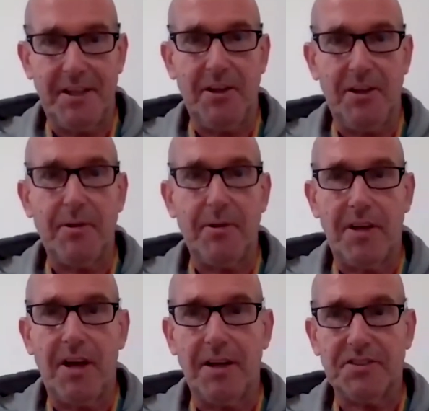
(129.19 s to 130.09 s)
you know, we want
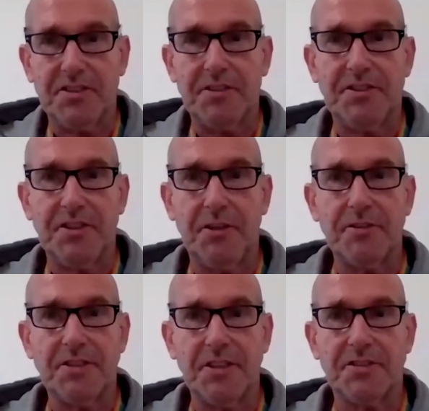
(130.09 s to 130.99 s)
our service
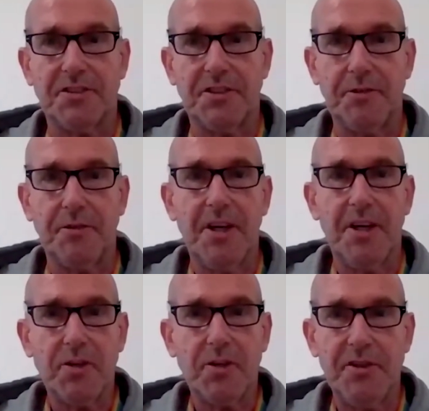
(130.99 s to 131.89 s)
users to
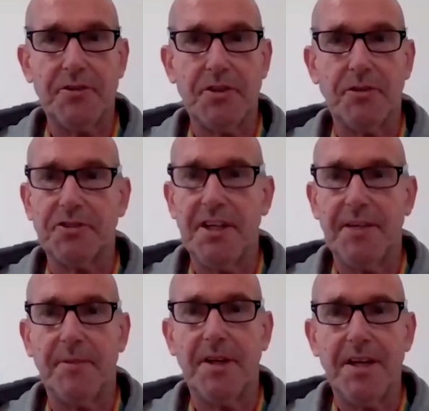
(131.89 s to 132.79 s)
come and use your
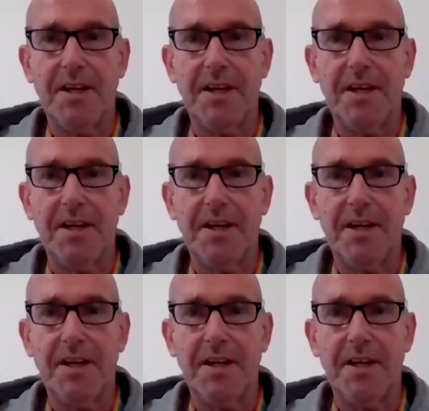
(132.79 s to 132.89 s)
gym.